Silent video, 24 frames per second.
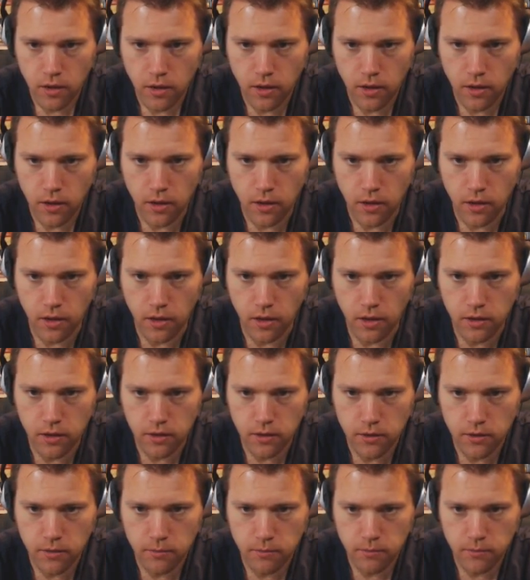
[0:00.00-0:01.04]
Hey,
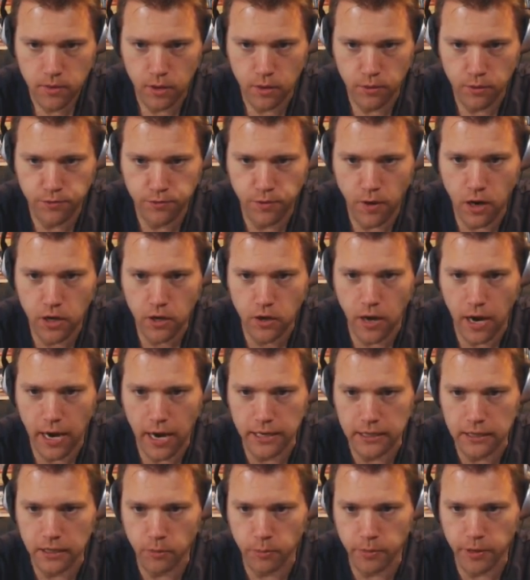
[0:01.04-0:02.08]
gonna Far Cry it
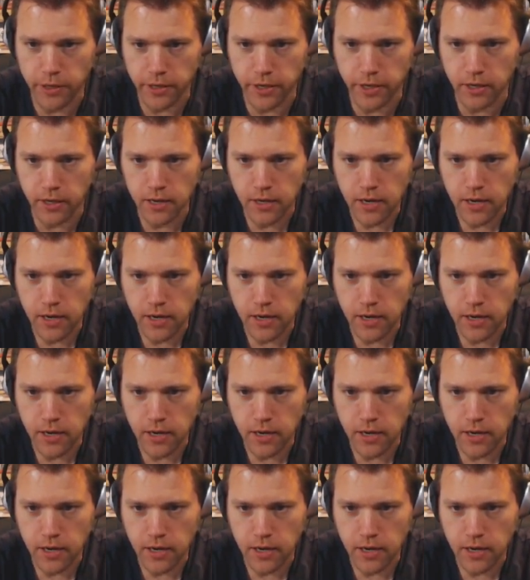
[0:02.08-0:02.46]
a little bit here.